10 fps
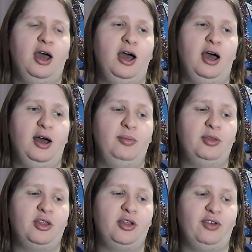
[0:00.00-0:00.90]
um,
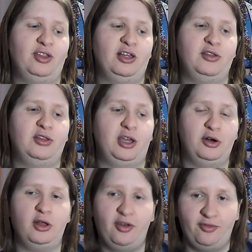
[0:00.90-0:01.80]
and stuff like that so they could
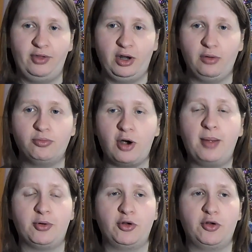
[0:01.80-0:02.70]
all have you know
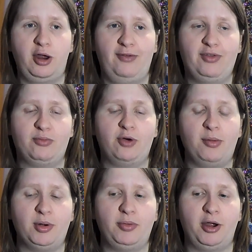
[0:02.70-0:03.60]
proper graves and
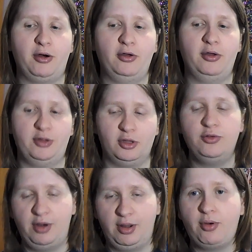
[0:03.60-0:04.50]
proper burials
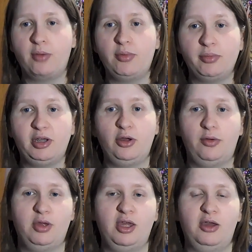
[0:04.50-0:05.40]
including probably
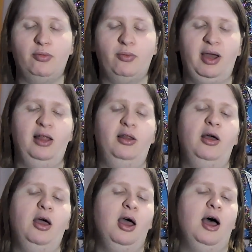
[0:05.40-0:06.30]
Toki as well.
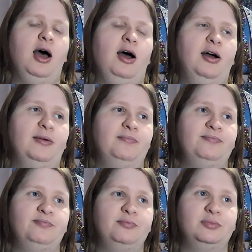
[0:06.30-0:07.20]

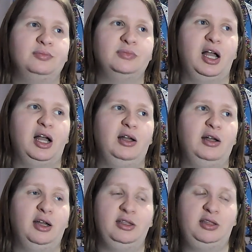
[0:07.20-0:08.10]
Um,
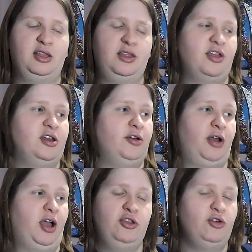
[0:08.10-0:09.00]
a side note,
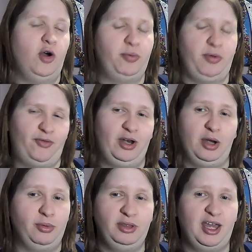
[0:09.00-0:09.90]
I do hope we find
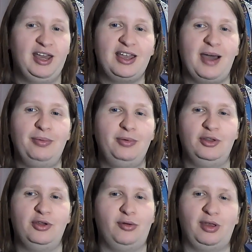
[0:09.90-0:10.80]
out what the heck happened to
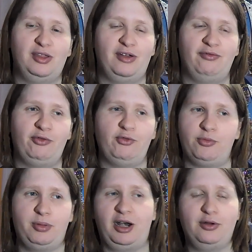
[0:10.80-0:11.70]
Toki's devil fruit,
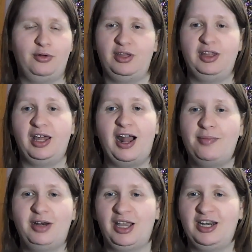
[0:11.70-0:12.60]
but I don't see that
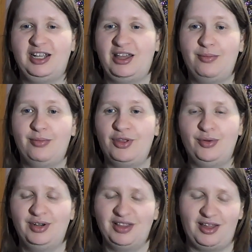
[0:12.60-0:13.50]
happening anytime
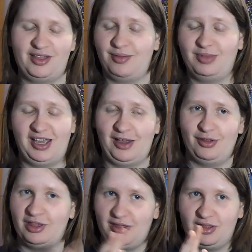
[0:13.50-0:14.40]
soon unless something
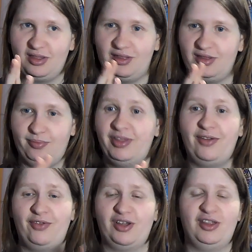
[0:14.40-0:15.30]
else
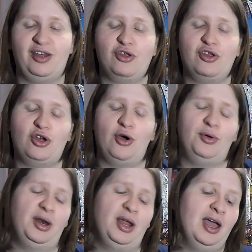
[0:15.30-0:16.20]
specifically is
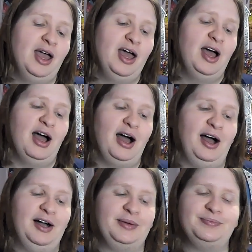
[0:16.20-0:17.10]
shown.
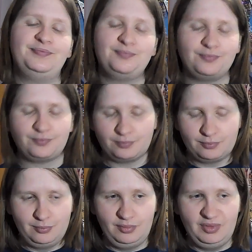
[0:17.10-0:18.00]
Um,
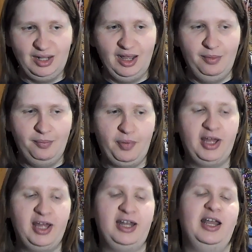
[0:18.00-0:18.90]

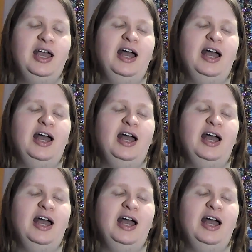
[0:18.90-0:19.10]
but